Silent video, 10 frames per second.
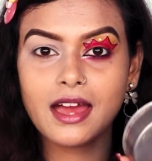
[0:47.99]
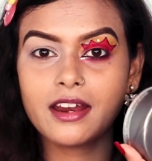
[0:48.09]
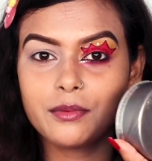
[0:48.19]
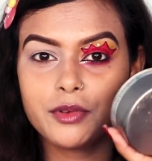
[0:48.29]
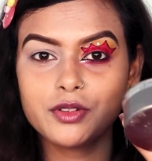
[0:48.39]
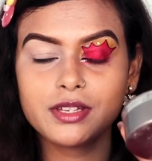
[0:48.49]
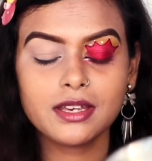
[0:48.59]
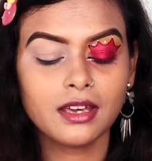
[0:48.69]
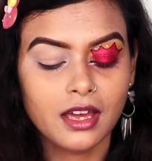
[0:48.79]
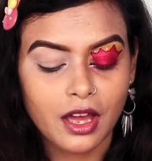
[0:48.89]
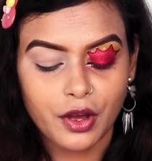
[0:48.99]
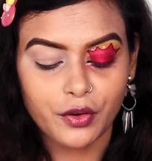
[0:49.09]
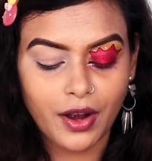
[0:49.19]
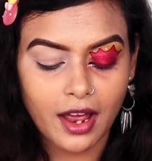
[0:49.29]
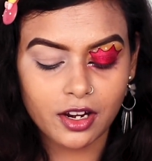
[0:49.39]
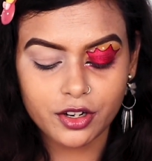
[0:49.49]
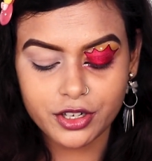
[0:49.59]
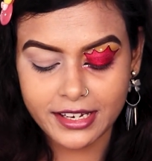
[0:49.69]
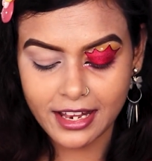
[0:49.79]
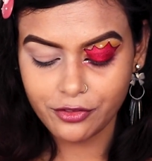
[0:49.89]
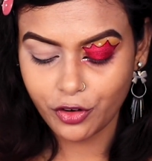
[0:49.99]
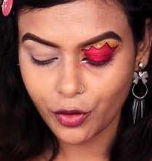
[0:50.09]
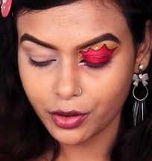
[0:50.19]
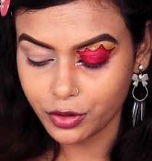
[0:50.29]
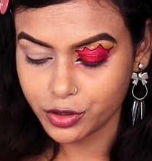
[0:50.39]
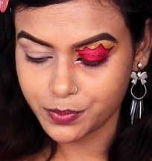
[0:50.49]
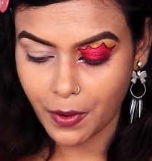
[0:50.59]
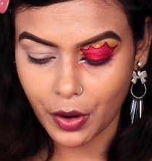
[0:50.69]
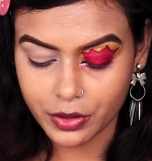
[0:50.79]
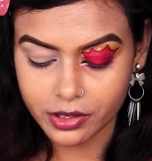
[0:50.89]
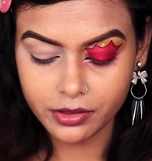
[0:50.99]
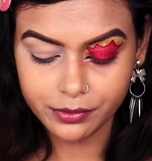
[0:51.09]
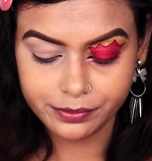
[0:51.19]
and I'm using Crayolin TL4 loose powder,